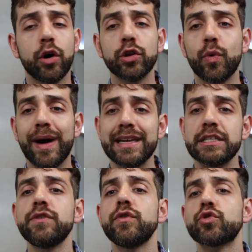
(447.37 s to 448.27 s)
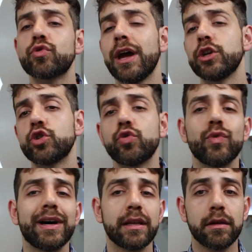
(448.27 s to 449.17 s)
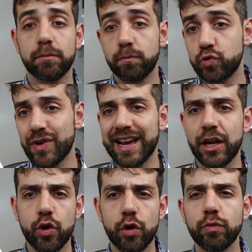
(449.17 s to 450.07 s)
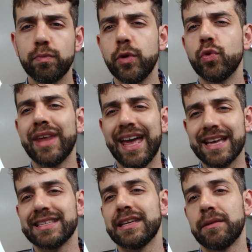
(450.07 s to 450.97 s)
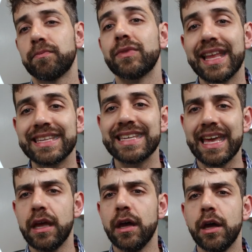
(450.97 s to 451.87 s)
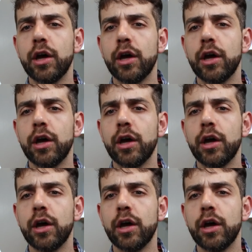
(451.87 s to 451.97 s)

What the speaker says: Otherwise, if you try to run directly on your computer as, let's say,